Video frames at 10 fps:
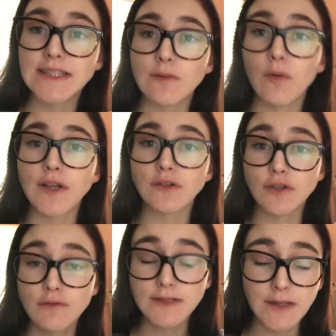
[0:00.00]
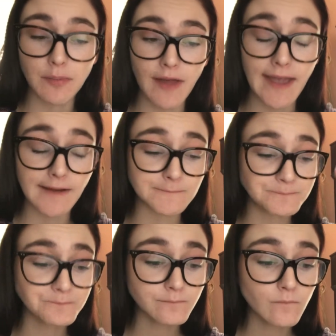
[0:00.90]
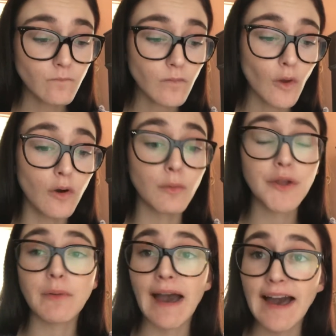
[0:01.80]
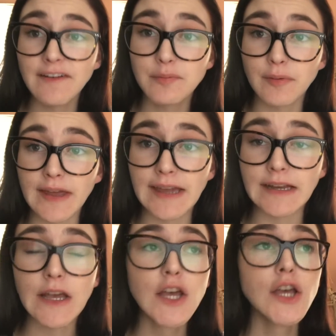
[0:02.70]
than what you're used to playing or what you have played,